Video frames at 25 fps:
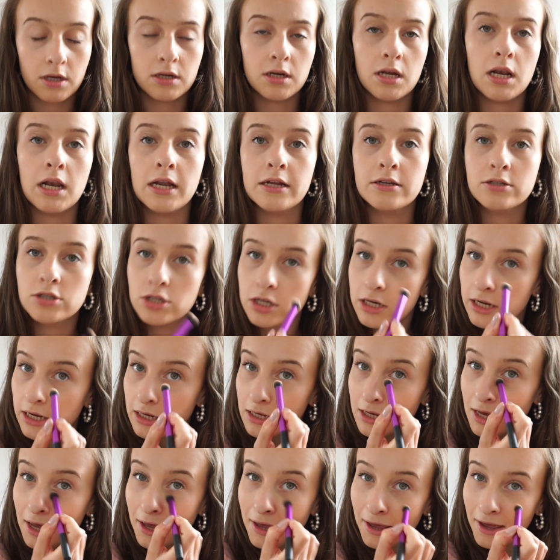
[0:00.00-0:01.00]
I
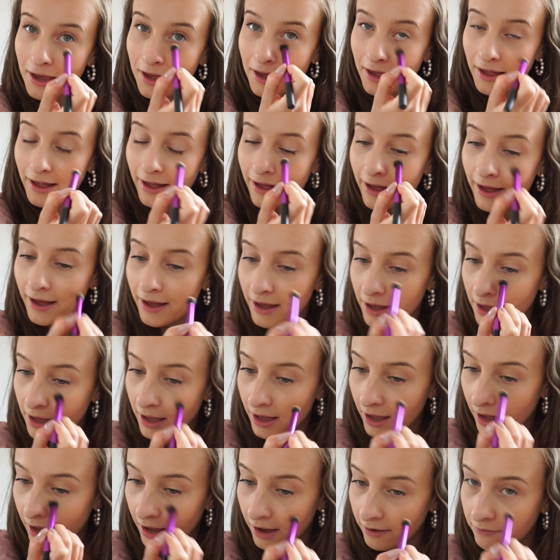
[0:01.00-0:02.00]
literally
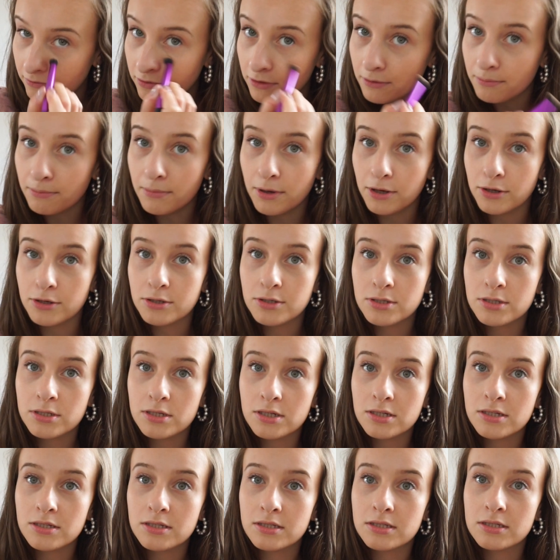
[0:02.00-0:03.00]
have the
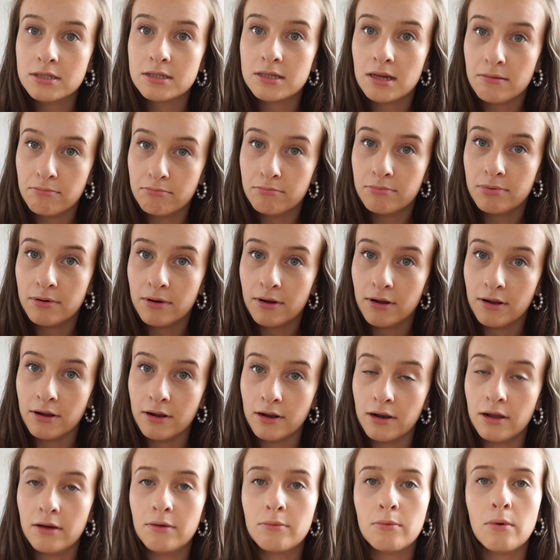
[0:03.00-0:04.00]
most
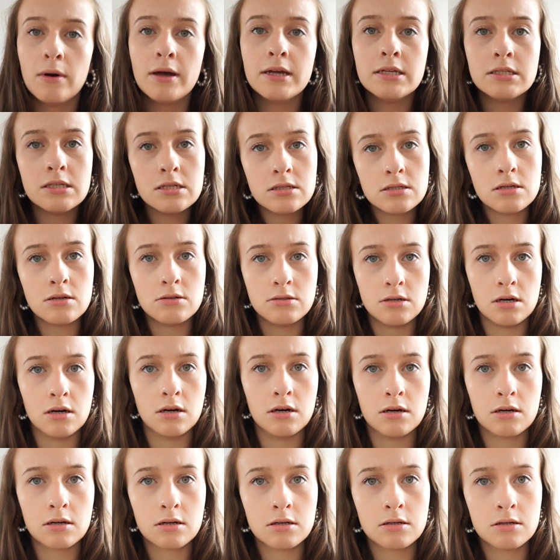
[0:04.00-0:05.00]
simple... Why is it so
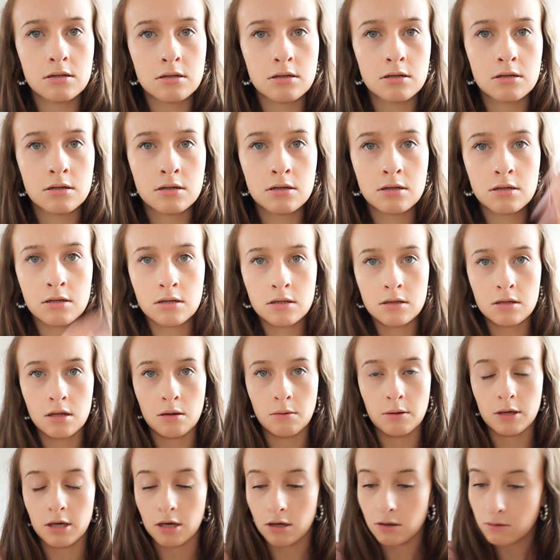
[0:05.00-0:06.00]
dark? There we go.